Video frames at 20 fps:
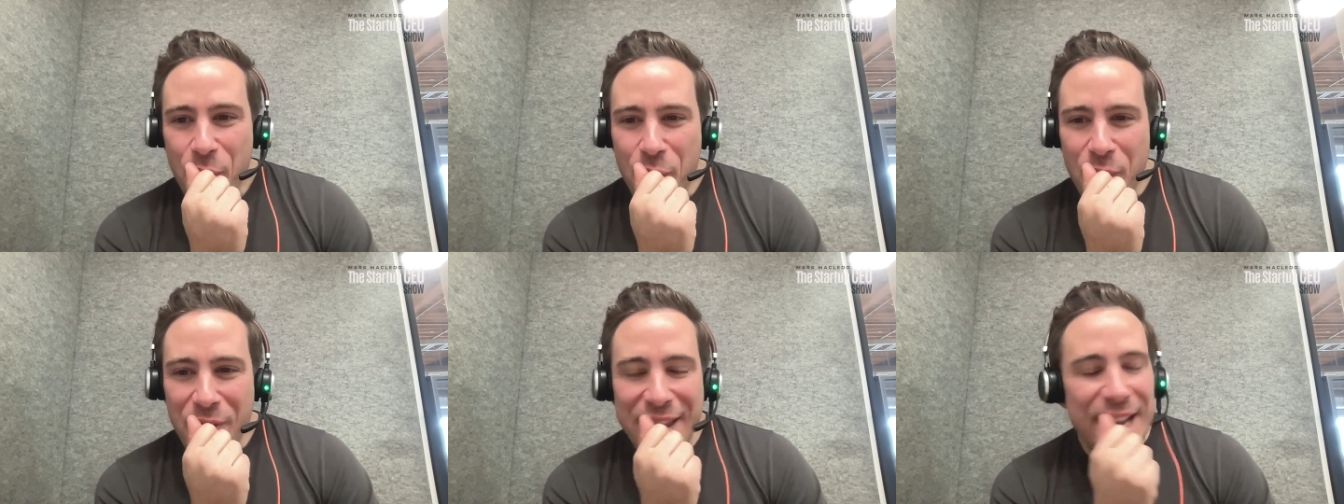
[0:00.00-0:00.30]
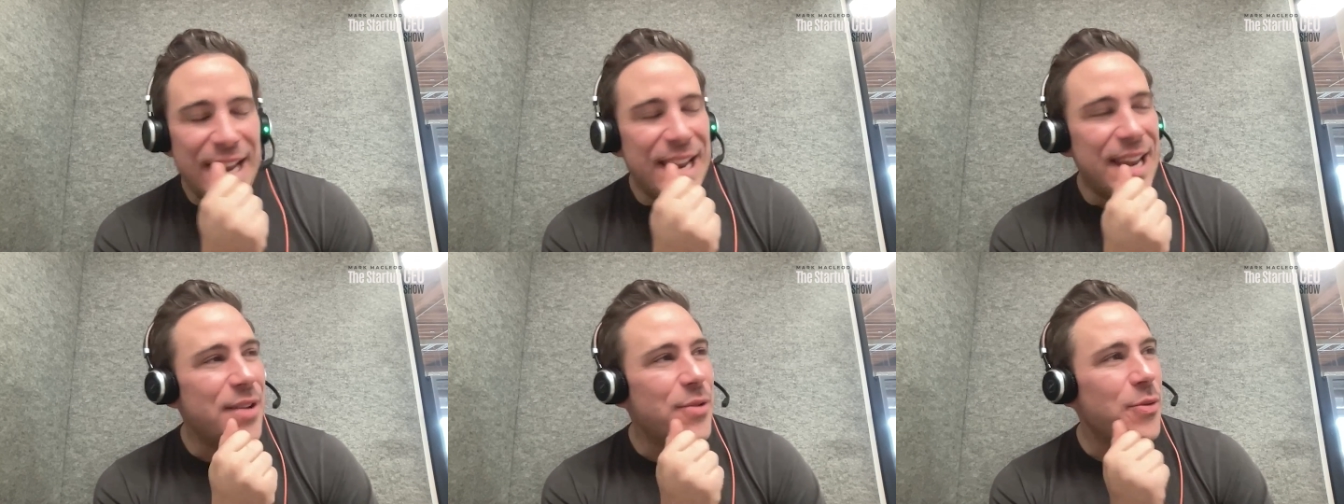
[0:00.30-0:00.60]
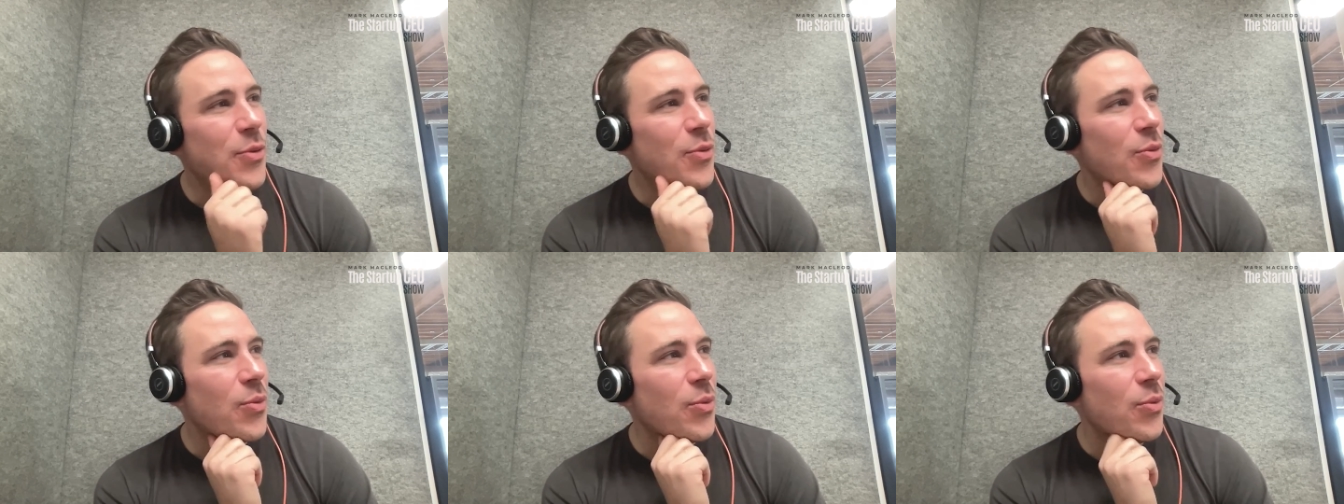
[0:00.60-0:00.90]
We
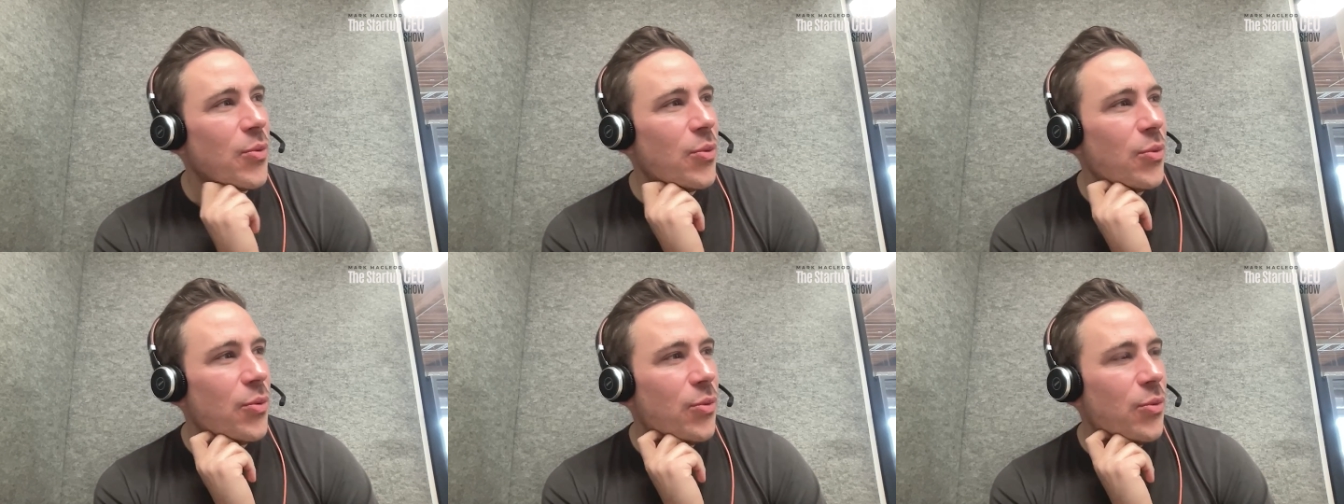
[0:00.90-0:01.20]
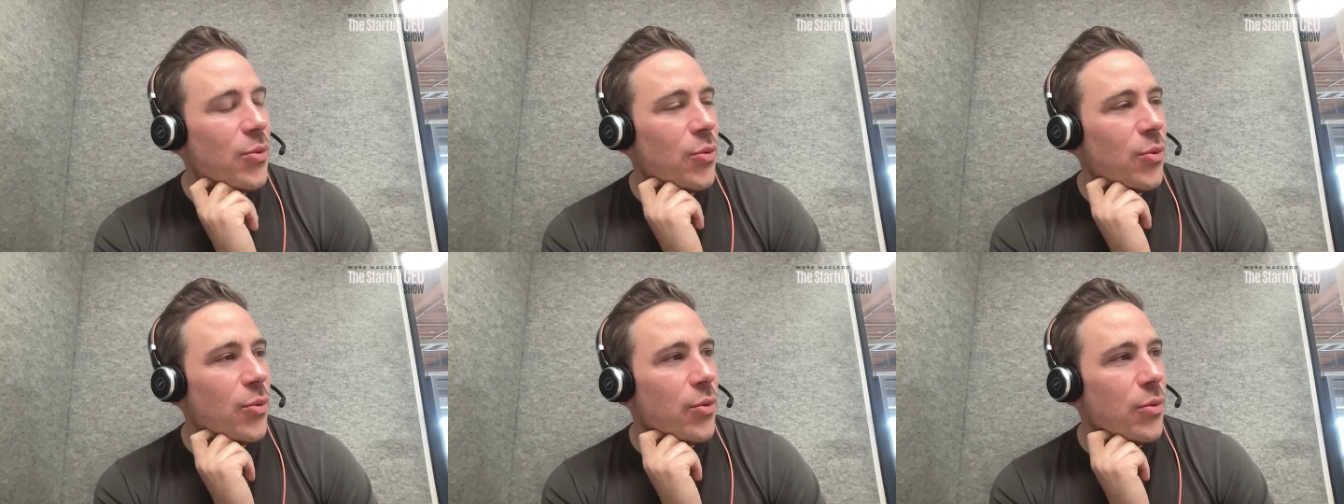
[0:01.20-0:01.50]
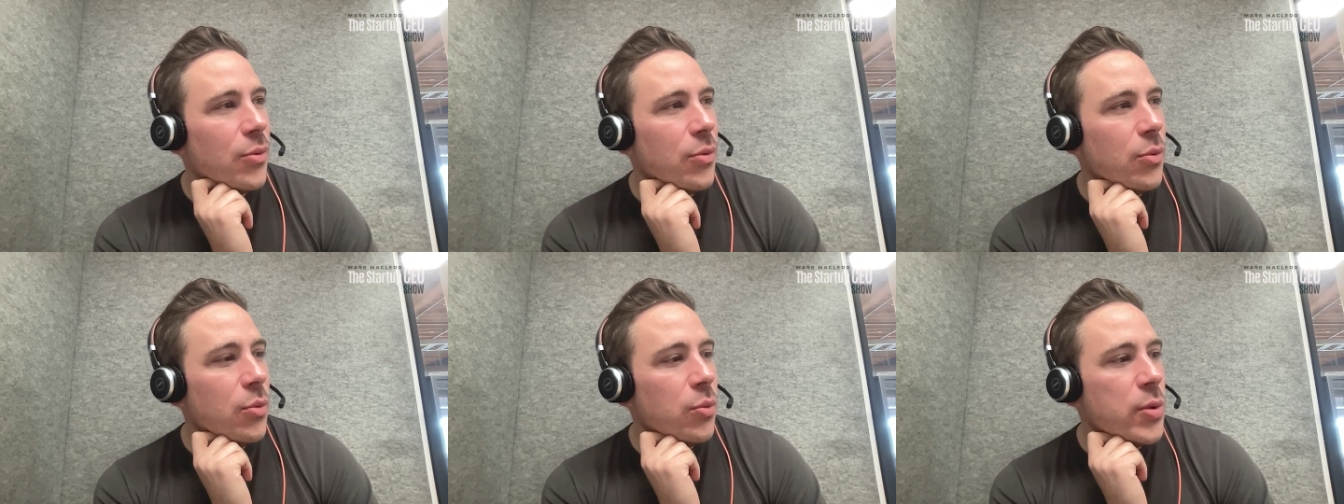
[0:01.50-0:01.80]

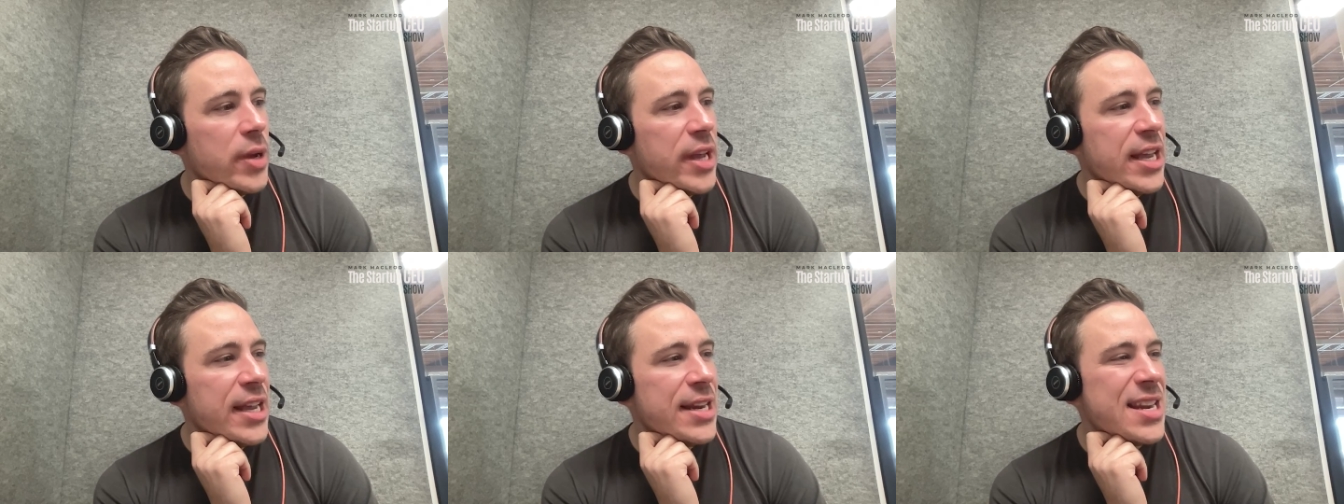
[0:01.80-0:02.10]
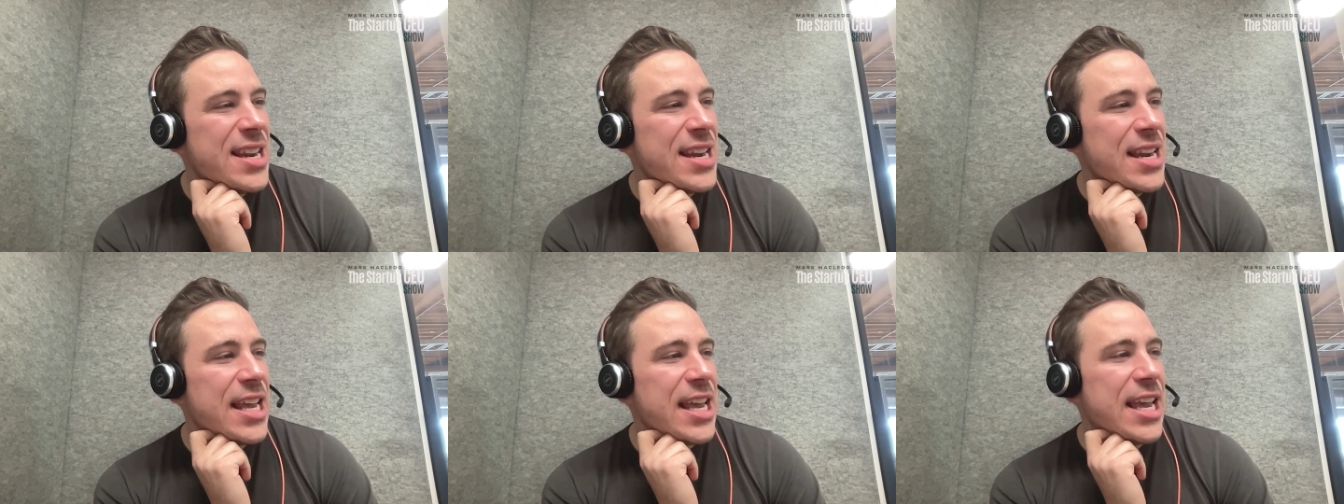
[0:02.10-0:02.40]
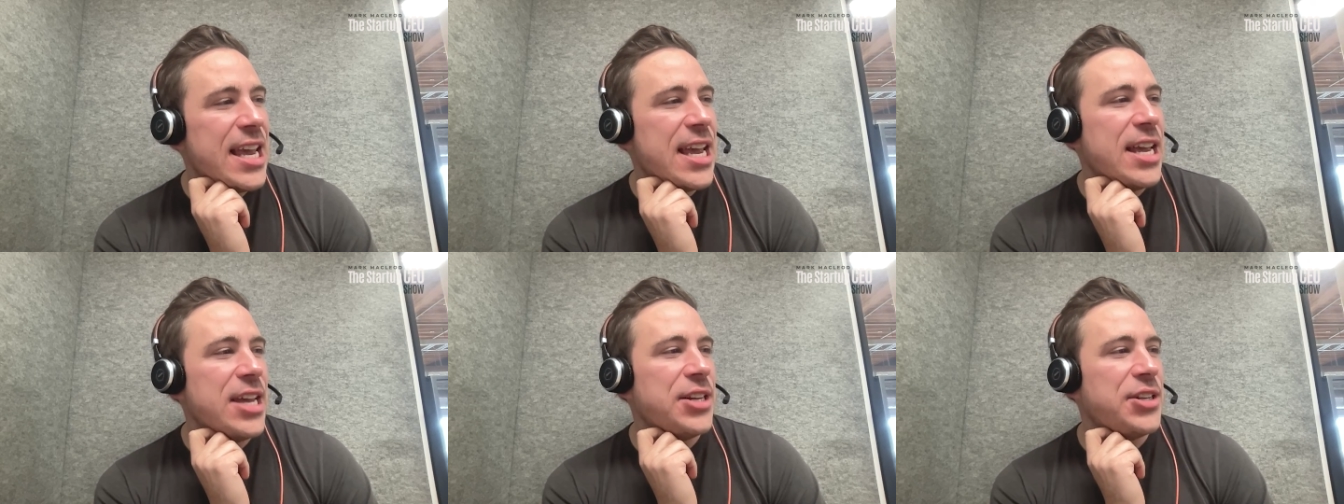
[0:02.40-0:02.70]

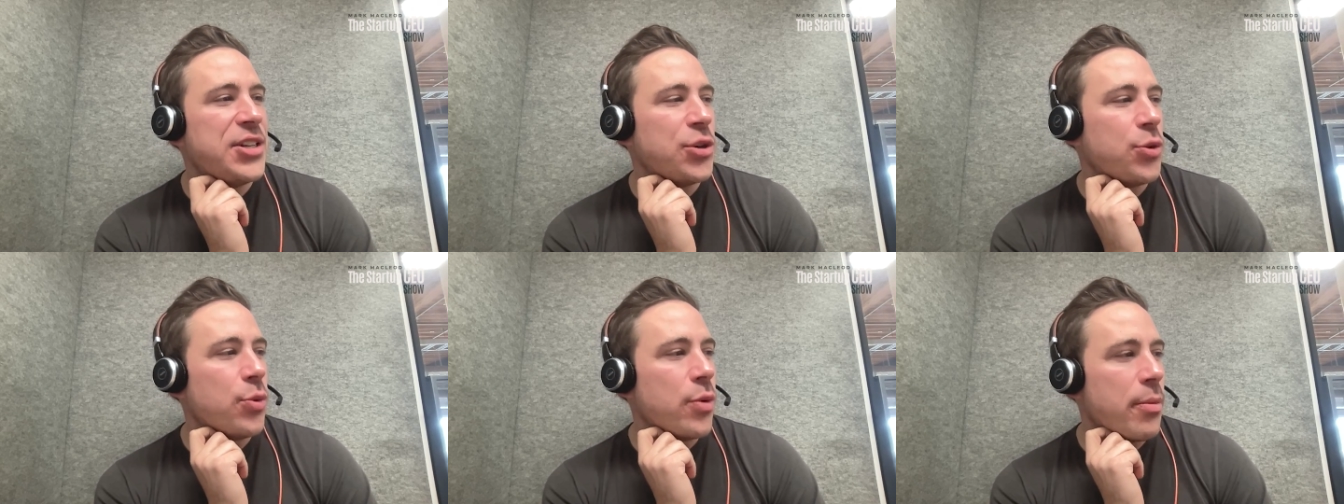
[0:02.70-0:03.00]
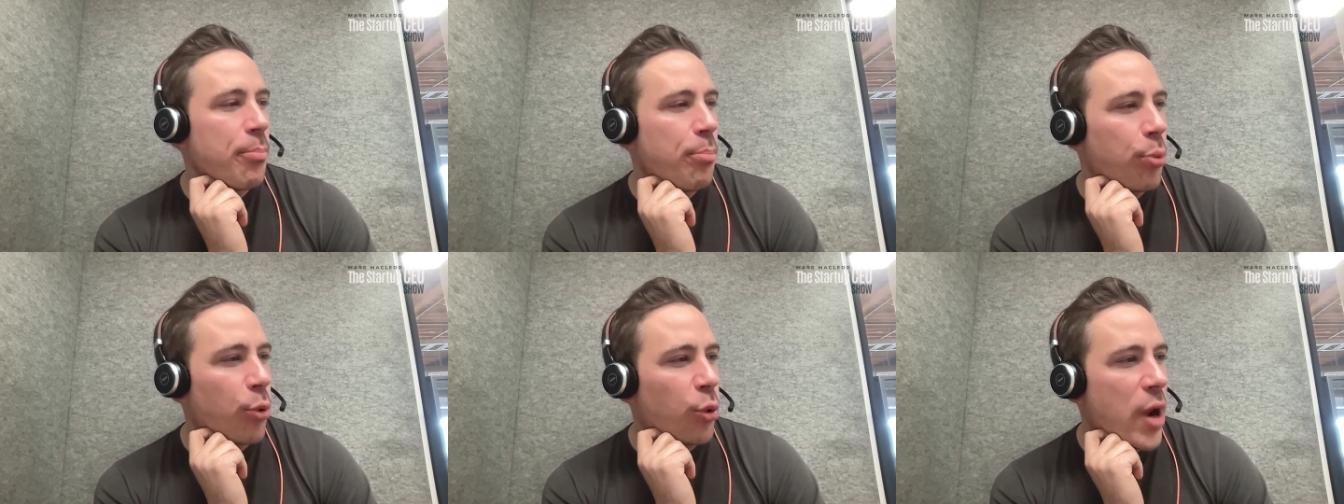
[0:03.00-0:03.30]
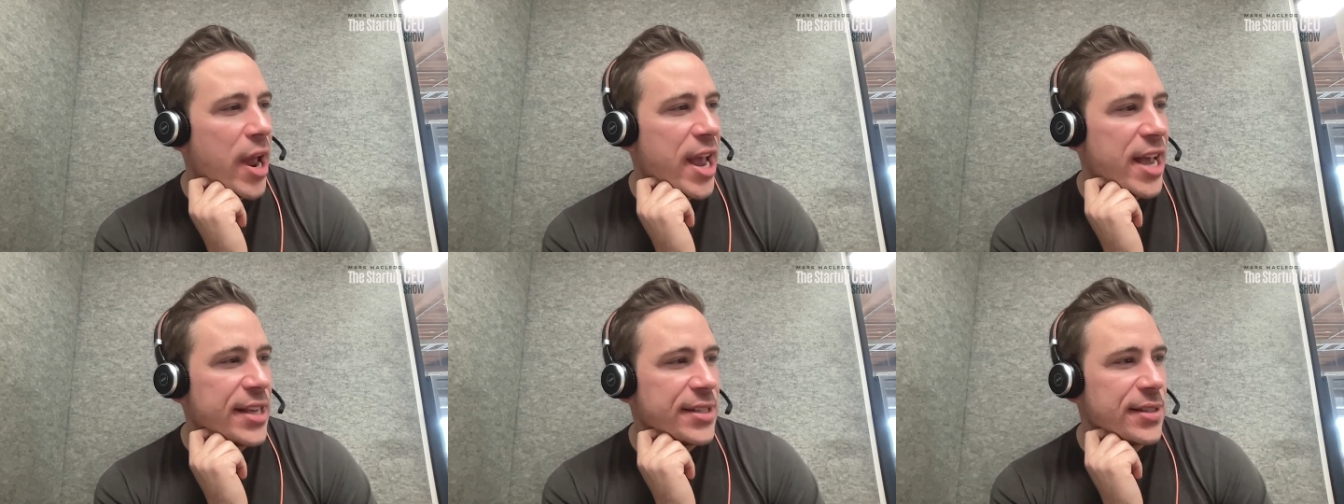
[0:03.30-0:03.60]
need to
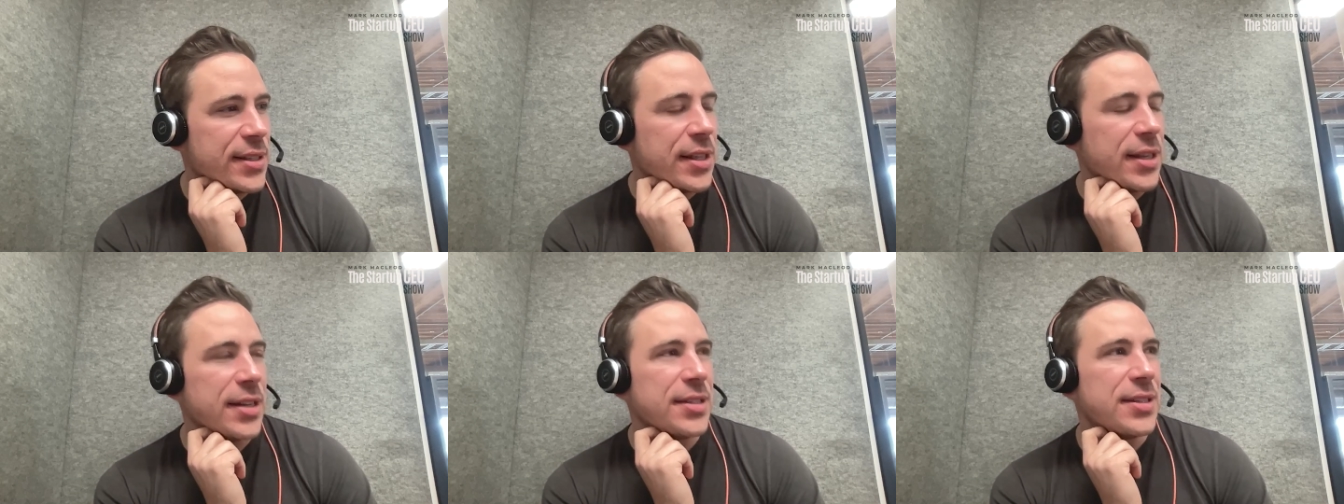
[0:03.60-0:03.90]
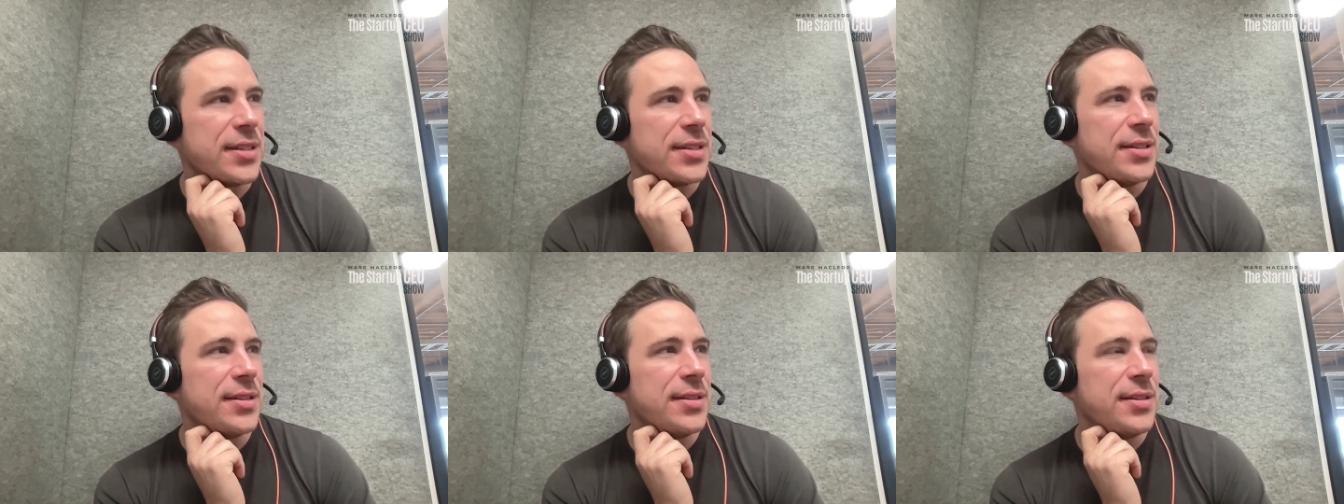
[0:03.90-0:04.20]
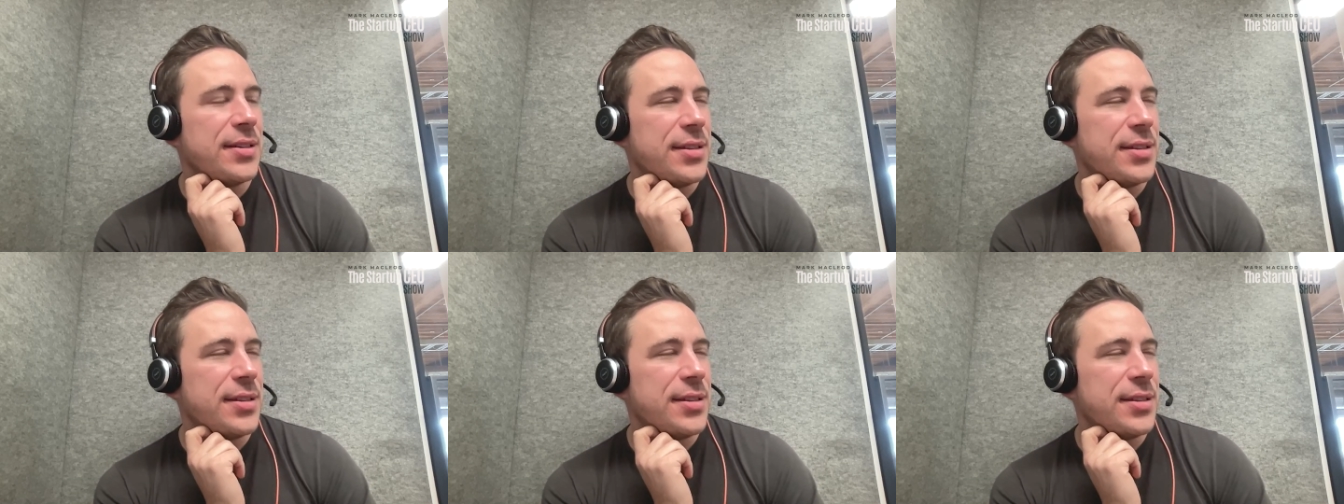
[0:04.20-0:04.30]
embrace that it's